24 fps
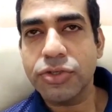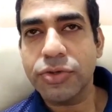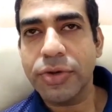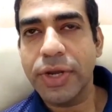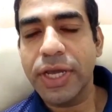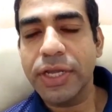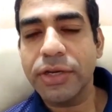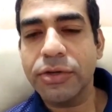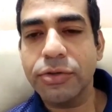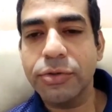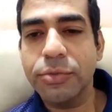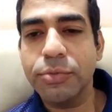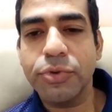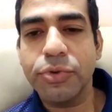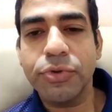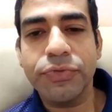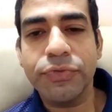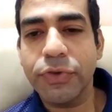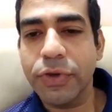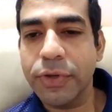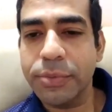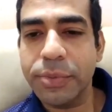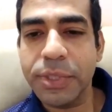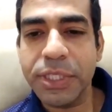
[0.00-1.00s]
trying to
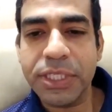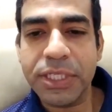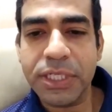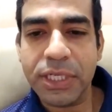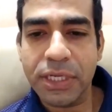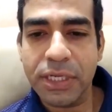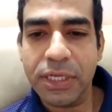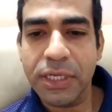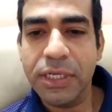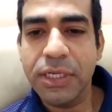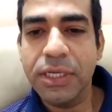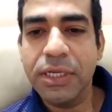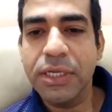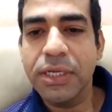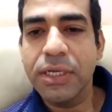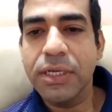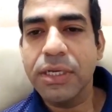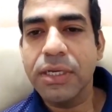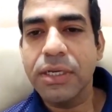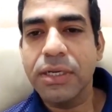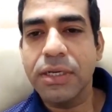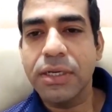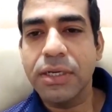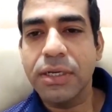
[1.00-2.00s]
improve your EBITDA
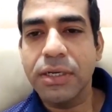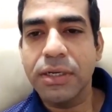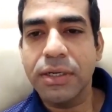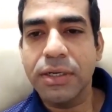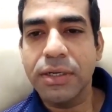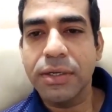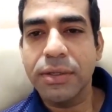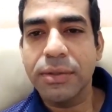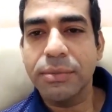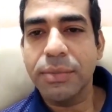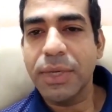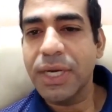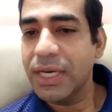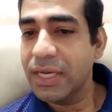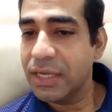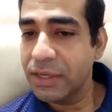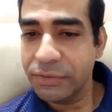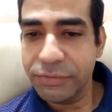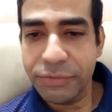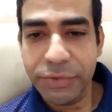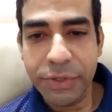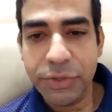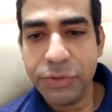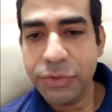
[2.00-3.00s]
by
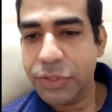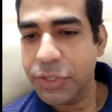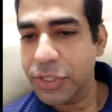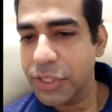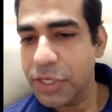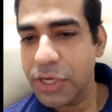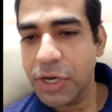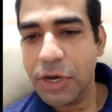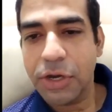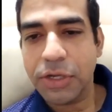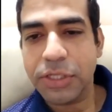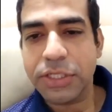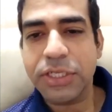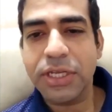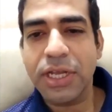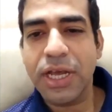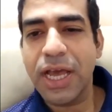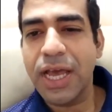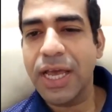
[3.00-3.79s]
reducing cost.